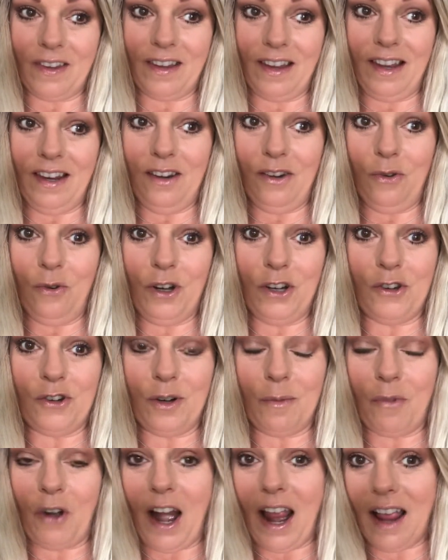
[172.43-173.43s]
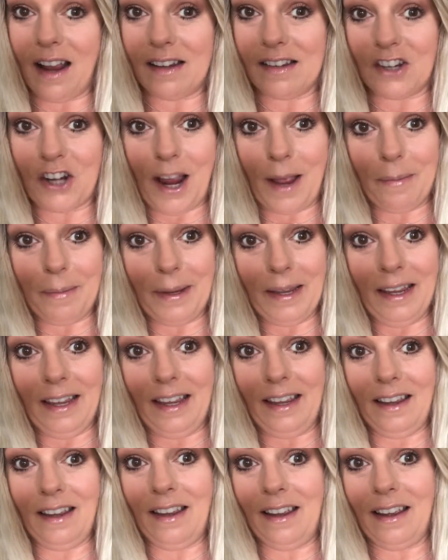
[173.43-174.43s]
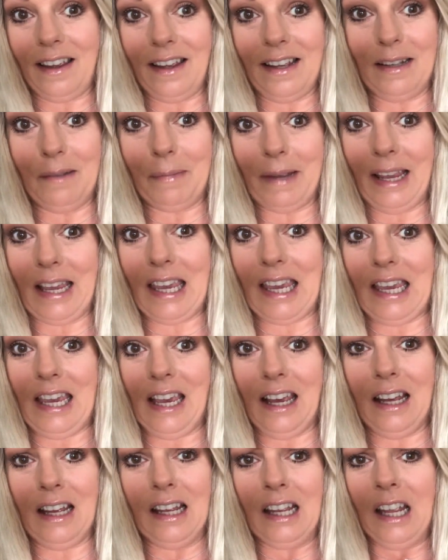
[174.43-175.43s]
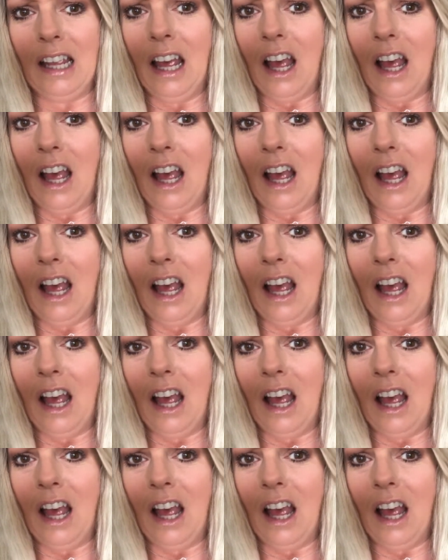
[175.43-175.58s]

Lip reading: Nordstrom Rack shopping, IKEA.